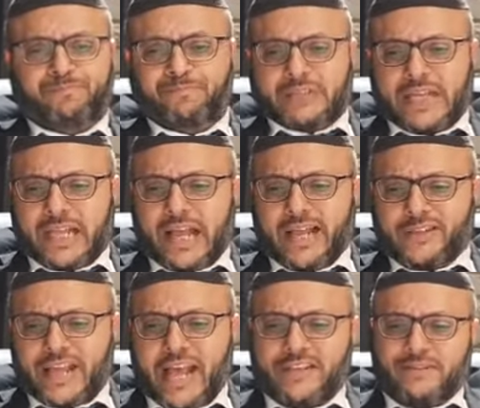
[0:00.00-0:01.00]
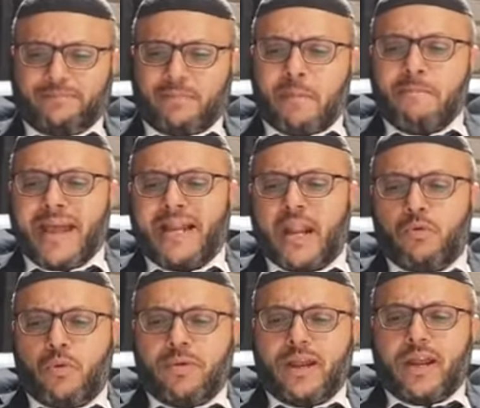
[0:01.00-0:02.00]
Halacha says men and
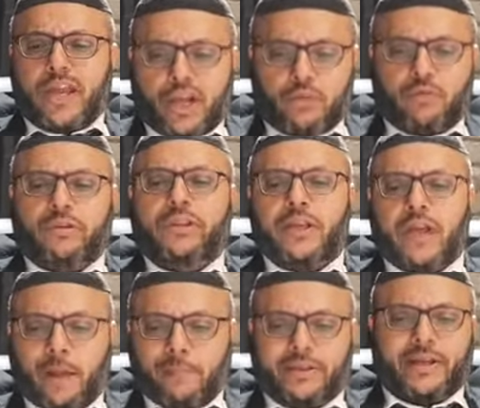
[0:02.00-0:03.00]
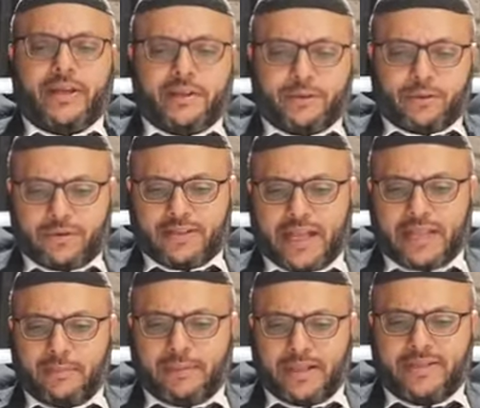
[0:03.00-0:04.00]
women are equally obligated to recite
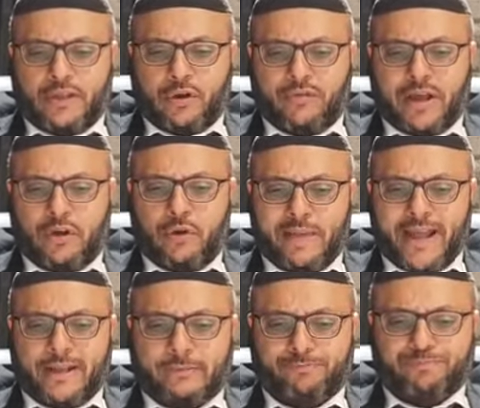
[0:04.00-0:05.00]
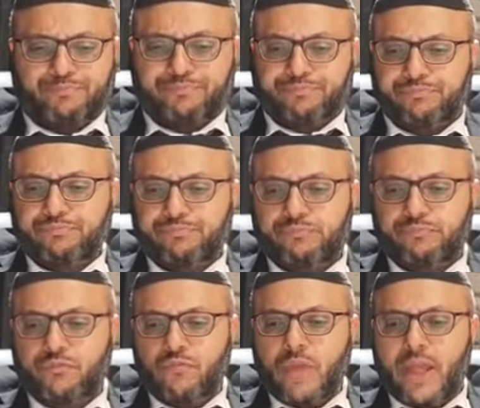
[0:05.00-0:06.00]
the blessing of Hagomel
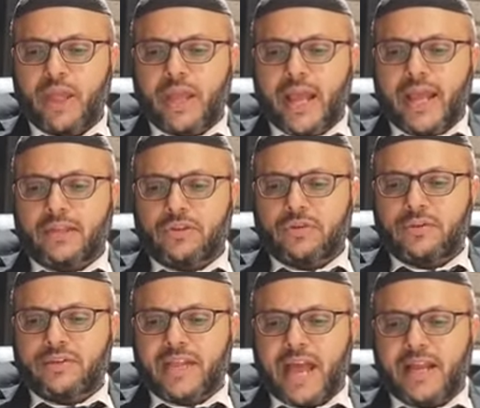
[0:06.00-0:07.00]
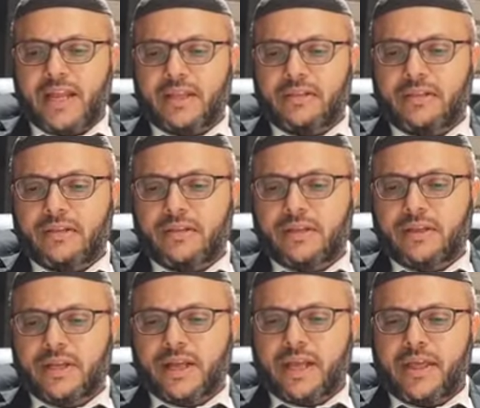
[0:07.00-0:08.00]
and to recite it
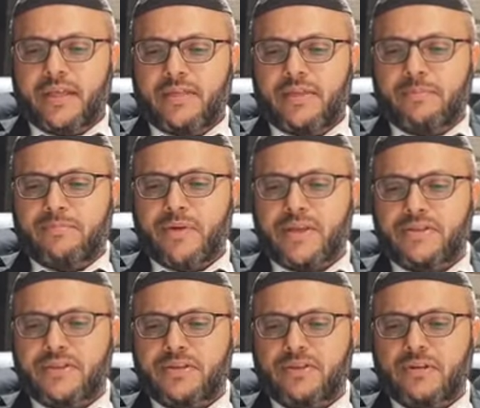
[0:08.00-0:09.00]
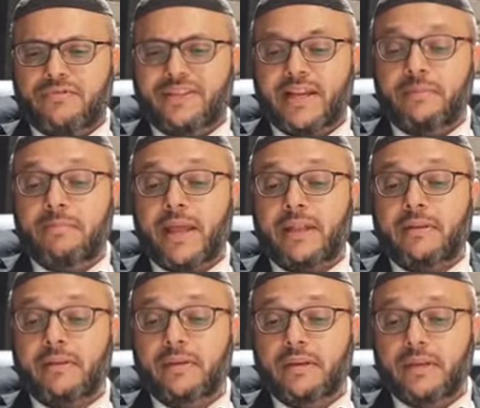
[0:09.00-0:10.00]
in the presence of 10 men.